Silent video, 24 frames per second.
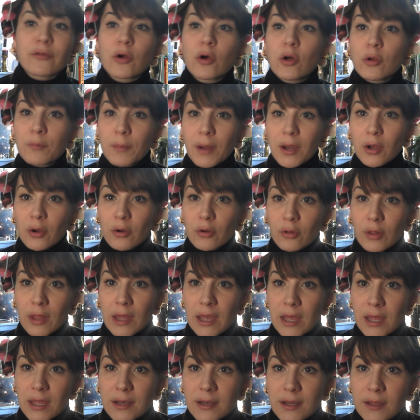rolled my whole
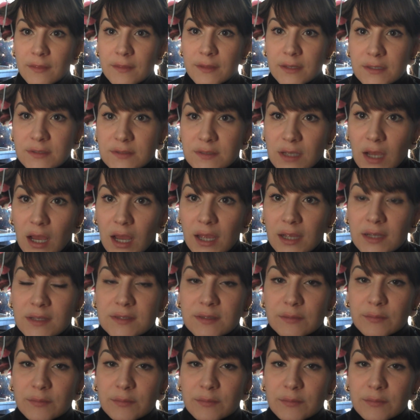head in these guys.